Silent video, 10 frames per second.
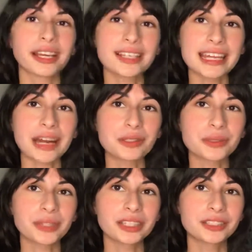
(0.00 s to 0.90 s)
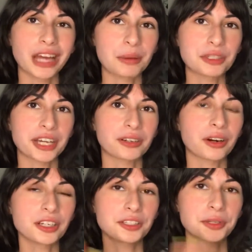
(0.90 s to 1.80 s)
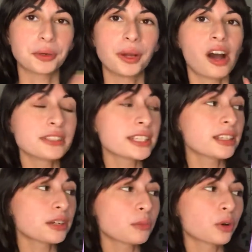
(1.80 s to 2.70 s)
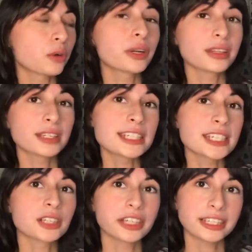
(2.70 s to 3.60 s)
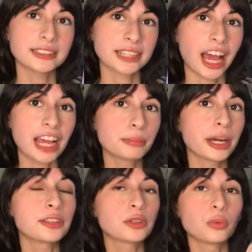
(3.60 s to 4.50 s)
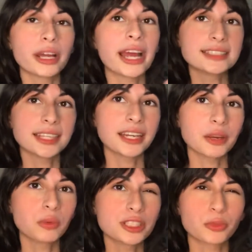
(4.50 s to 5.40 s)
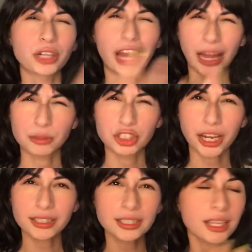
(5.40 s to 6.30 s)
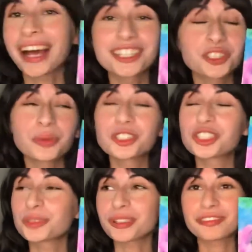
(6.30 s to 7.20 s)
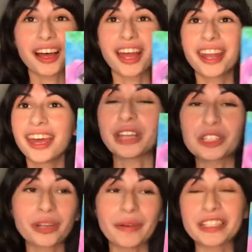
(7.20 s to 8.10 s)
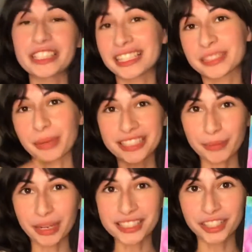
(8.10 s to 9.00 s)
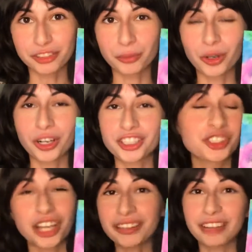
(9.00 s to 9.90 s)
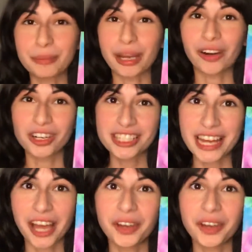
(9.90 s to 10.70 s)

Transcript: I said, I was really into abstract art, so obviously they're more realistic looking type, but the way I did it was more abstract. High school was super fun. That was when I was expressing myself more, trying to find my art style.